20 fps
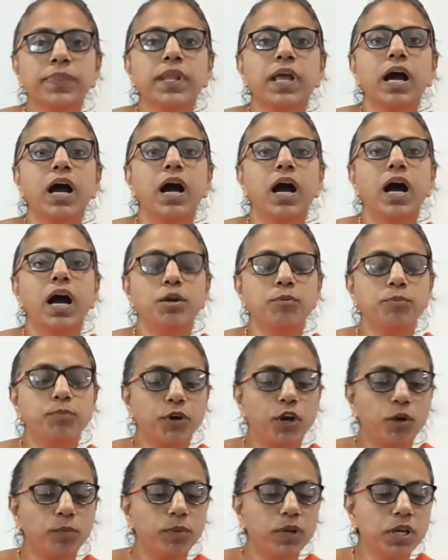heart
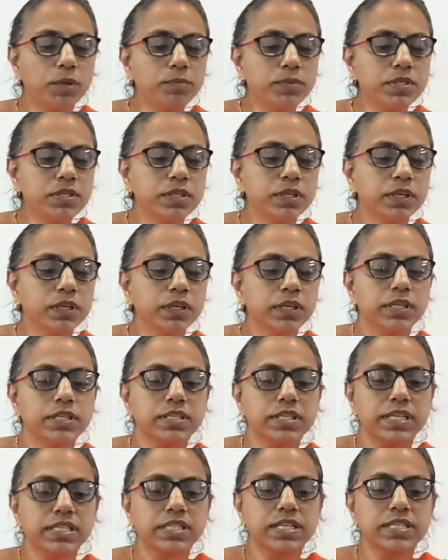problems
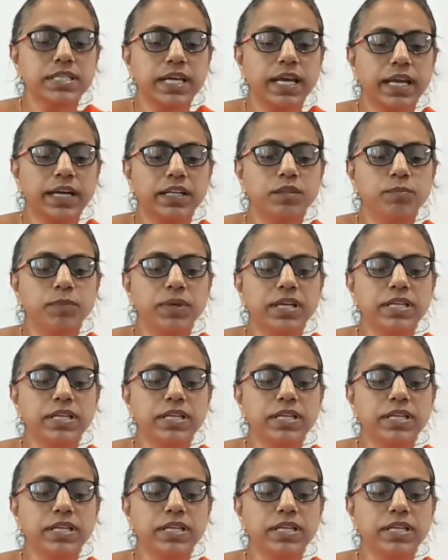such as arrhythmias